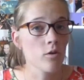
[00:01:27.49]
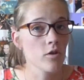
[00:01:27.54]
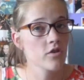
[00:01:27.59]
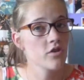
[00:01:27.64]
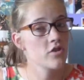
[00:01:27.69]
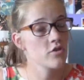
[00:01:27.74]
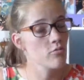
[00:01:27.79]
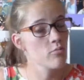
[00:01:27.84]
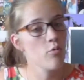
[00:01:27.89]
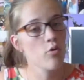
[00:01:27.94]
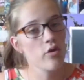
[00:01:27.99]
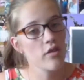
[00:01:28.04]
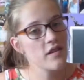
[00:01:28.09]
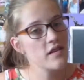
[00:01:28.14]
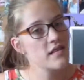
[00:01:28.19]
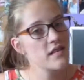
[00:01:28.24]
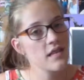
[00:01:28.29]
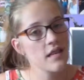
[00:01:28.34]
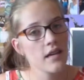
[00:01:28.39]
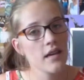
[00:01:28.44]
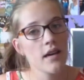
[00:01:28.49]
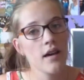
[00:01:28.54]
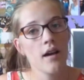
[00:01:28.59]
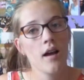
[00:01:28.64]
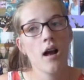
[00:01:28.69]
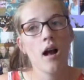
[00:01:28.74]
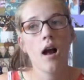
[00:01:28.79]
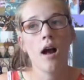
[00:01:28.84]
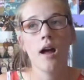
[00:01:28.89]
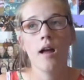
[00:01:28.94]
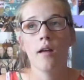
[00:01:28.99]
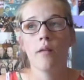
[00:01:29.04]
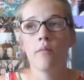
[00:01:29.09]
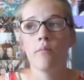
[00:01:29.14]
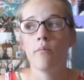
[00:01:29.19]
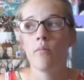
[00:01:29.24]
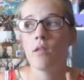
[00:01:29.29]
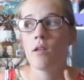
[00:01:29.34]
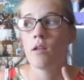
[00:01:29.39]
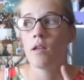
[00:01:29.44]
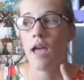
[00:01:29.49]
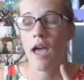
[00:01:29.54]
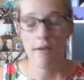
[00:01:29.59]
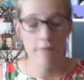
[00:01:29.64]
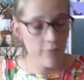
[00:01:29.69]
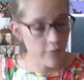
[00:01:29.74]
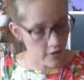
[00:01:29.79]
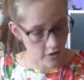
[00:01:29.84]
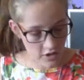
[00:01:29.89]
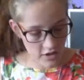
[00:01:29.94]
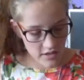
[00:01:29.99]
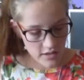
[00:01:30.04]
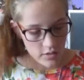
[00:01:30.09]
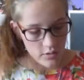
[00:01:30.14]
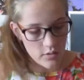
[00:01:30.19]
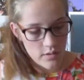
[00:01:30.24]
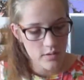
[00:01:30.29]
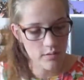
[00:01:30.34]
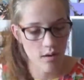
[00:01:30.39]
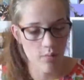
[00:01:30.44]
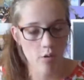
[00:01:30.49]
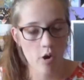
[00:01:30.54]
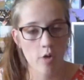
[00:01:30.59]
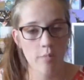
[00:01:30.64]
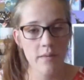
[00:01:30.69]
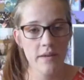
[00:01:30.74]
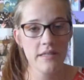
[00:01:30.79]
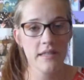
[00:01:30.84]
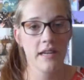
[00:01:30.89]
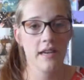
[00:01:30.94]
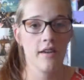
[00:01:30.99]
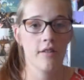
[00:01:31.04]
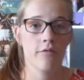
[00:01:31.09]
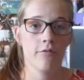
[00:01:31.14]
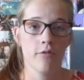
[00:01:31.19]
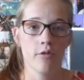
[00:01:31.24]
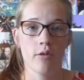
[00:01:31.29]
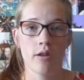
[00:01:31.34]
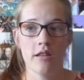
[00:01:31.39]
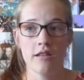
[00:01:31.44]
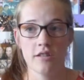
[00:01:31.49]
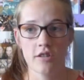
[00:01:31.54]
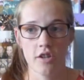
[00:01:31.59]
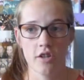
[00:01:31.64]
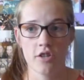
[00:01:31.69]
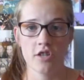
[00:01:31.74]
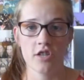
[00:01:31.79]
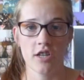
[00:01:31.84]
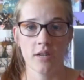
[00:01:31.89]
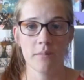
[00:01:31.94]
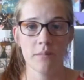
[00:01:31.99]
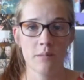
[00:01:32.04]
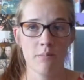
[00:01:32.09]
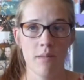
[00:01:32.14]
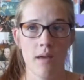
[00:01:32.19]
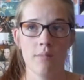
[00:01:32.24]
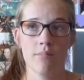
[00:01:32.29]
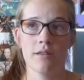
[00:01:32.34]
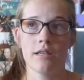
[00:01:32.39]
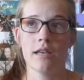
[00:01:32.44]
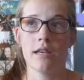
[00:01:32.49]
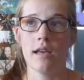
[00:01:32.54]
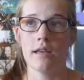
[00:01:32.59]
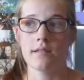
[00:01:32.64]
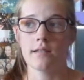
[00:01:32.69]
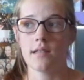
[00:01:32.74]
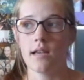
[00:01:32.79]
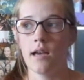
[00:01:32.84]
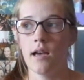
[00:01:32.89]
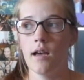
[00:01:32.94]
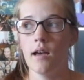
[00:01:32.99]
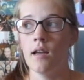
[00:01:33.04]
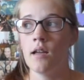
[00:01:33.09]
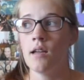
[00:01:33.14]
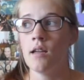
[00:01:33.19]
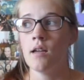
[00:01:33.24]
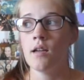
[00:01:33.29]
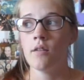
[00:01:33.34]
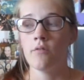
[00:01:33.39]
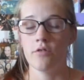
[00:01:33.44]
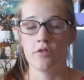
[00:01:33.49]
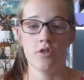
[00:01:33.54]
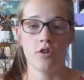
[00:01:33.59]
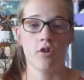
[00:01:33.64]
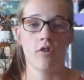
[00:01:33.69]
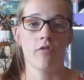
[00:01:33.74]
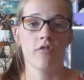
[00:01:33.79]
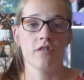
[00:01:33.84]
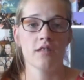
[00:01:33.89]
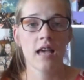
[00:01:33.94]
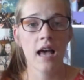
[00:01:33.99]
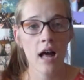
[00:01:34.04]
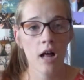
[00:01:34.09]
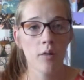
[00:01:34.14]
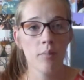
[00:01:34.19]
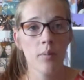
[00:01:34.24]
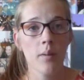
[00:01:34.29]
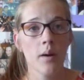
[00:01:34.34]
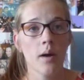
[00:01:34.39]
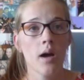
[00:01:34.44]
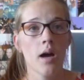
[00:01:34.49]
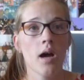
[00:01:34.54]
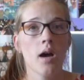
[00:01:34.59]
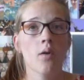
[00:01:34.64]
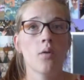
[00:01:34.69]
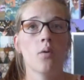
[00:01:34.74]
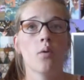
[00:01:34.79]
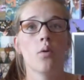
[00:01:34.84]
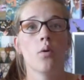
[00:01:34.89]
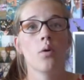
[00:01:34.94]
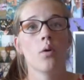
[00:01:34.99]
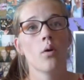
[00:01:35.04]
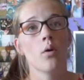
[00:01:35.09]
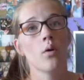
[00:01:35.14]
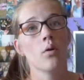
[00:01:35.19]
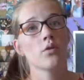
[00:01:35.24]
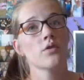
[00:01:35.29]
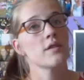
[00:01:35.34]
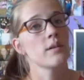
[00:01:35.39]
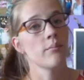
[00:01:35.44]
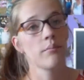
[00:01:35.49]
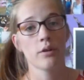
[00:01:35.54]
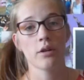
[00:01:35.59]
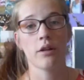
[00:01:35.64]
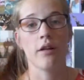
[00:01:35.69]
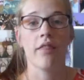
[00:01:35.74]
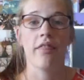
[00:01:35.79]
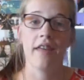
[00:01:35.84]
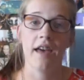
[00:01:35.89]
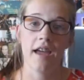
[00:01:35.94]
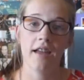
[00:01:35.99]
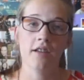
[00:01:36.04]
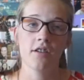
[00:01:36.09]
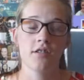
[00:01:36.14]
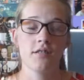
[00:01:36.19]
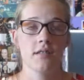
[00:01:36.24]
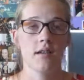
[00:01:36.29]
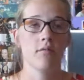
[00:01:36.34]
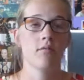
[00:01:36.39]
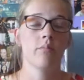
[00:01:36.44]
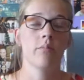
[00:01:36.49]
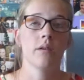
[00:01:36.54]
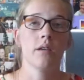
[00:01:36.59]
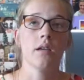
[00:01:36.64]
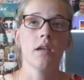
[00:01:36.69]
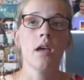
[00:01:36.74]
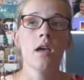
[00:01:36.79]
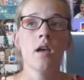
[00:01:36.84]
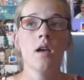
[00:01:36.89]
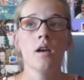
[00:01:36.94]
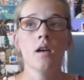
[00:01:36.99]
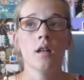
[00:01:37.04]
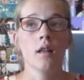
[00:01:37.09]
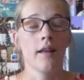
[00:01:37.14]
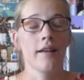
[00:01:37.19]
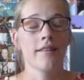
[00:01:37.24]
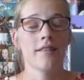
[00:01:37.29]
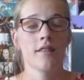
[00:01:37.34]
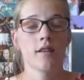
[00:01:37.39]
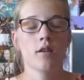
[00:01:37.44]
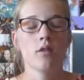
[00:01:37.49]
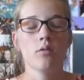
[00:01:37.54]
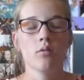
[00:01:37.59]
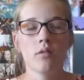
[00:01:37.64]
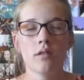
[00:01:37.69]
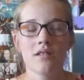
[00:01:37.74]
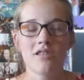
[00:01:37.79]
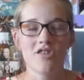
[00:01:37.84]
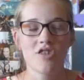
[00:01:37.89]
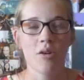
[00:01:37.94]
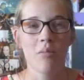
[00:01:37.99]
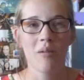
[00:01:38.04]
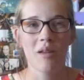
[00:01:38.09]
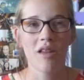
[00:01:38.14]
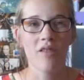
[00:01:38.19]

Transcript: want to do more this year. I have finished school, so I'm hoping to get a few internships, maybe as a photographer's helper or something like that, because that would be, like, the coolest job